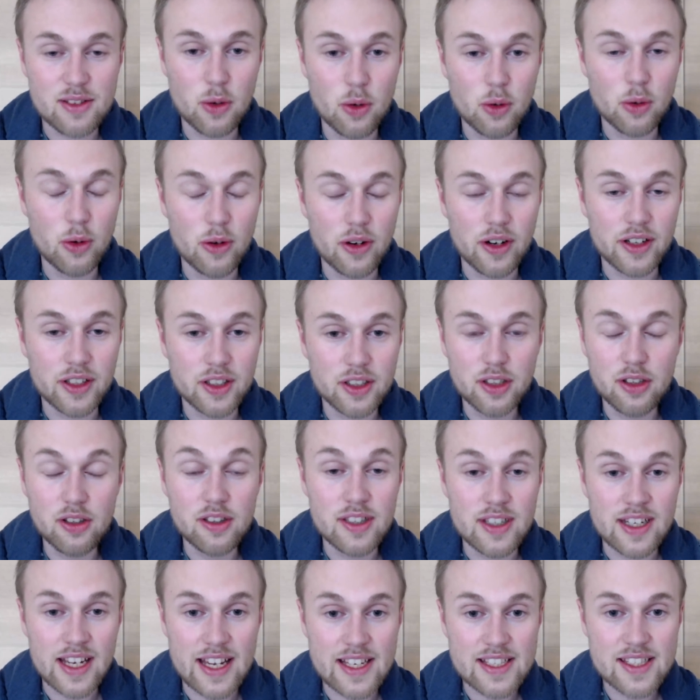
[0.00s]
or
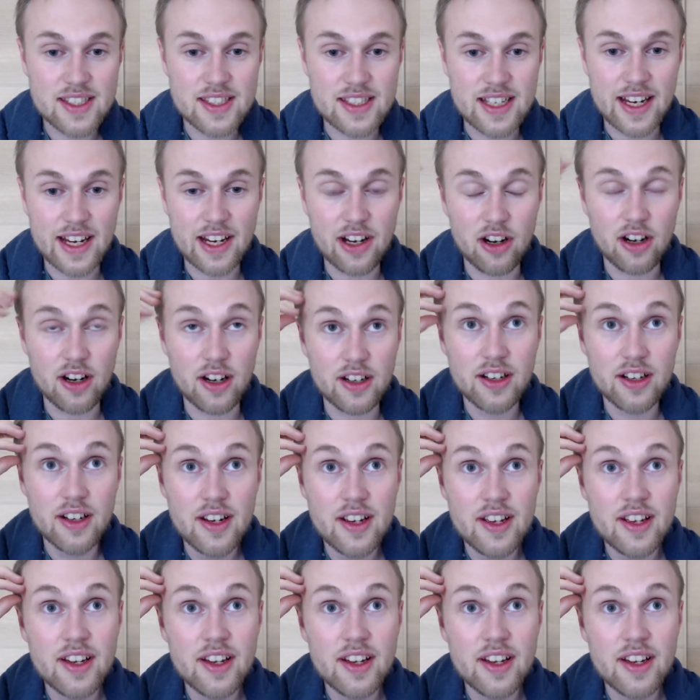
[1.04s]
goodness. They are